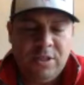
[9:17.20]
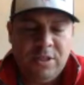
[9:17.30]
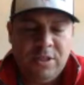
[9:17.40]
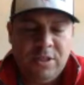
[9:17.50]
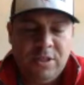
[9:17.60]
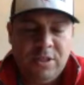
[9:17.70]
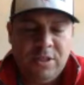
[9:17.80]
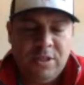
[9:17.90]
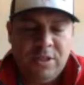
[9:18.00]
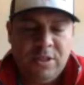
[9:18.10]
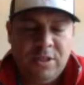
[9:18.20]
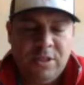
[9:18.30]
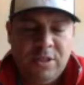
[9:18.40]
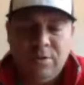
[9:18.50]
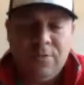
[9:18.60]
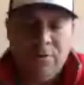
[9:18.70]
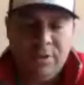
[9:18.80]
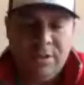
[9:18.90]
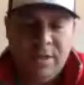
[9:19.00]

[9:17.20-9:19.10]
So this is not a person of the Lord.